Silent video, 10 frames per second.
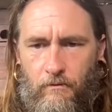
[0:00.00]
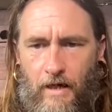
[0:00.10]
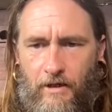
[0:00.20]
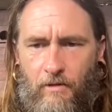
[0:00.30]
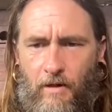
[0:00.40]

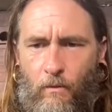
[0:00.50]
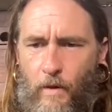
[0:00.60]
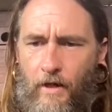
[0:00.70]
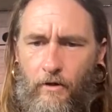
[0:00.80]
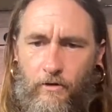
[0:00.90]
Asking about
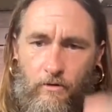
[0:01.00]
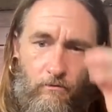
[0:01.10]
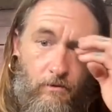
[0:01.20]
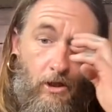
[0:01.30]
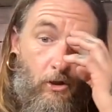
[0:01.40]
whales,
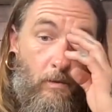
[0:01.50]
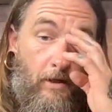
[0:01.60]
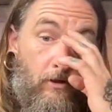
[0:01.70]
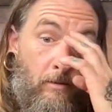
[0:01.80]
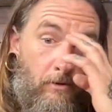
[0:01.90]
killer
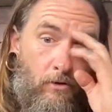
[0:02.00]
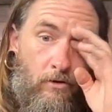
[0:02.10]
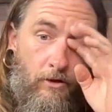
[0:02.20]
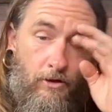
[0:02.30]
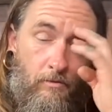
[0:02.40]
whales coming too
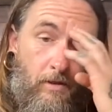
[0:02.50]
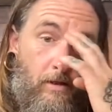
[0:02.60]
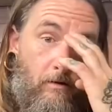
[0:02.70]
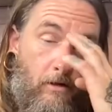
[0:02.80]
close to me.